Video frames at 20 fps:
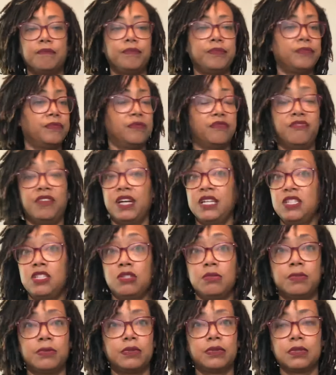
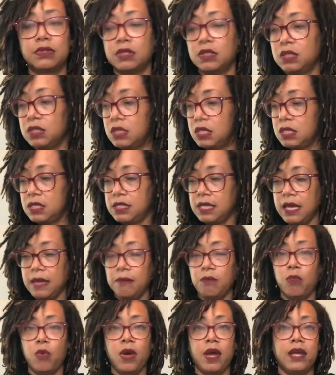Vegetables, same
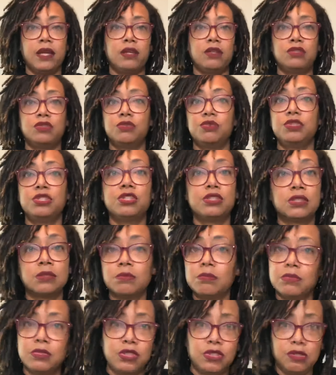way. Doing
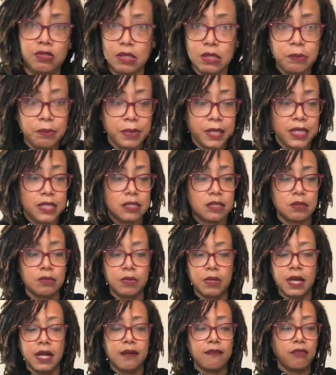some string beans or
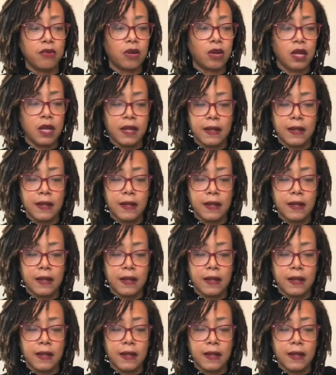whatever,